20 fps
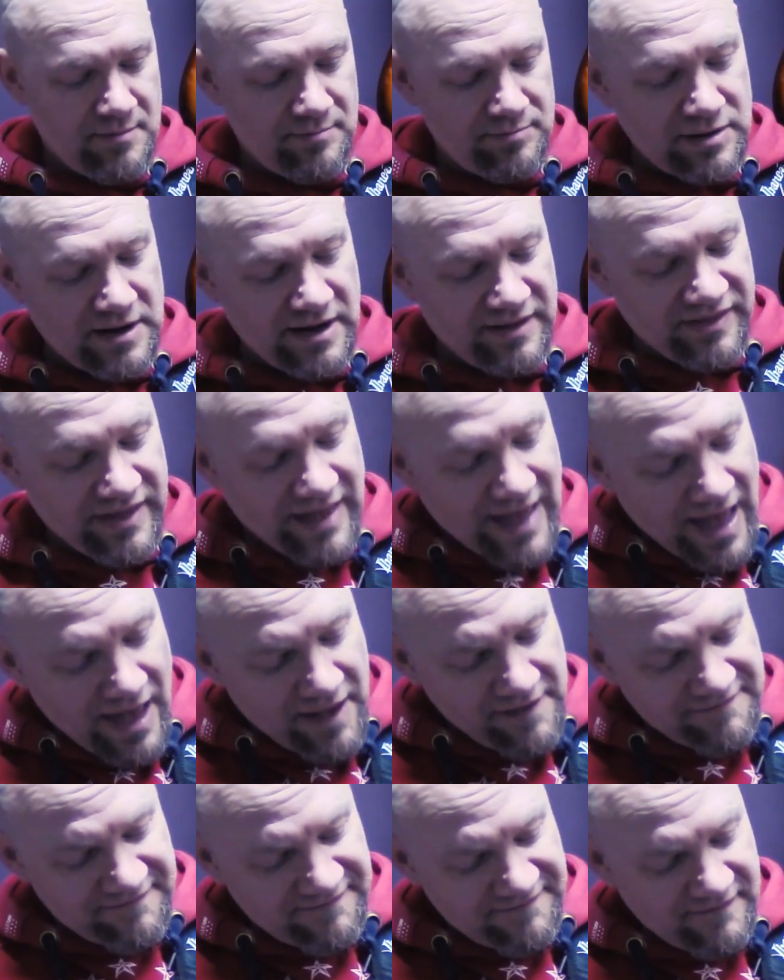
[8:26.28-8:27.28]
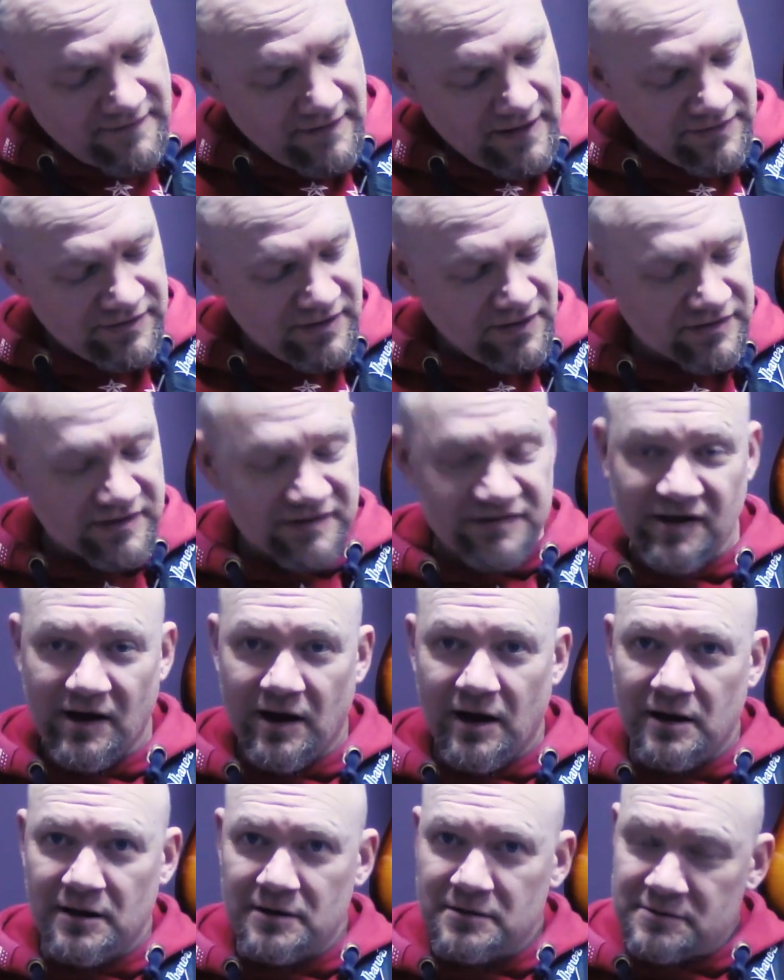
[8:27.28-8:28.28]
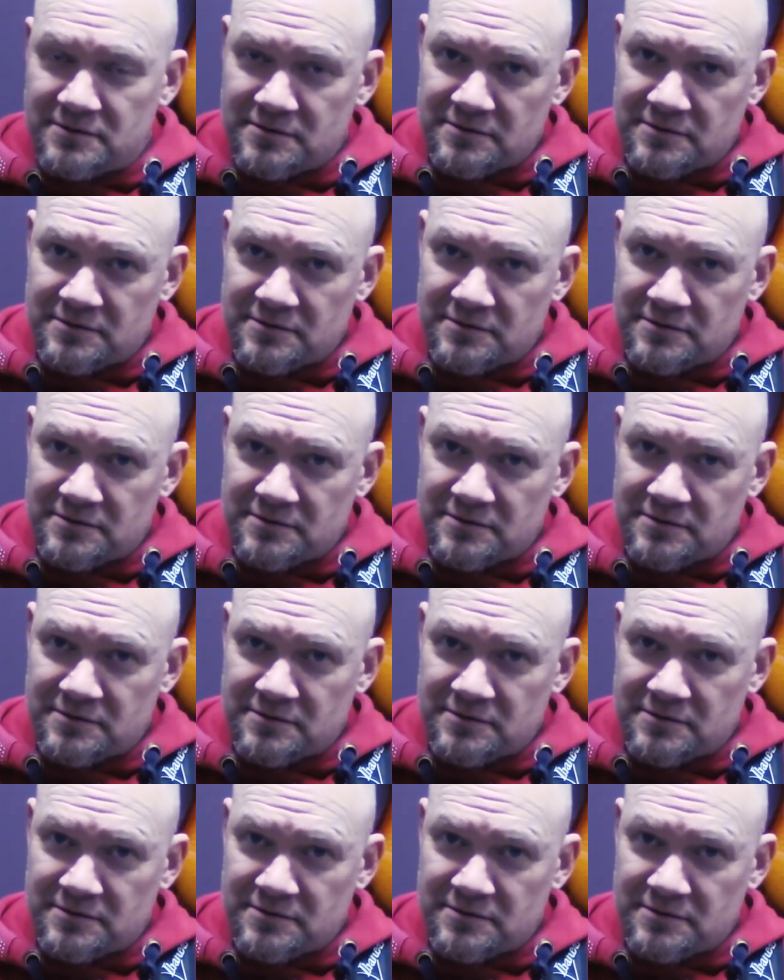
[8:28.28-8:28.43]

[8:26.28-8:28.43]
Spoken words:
play the F and the other guitar the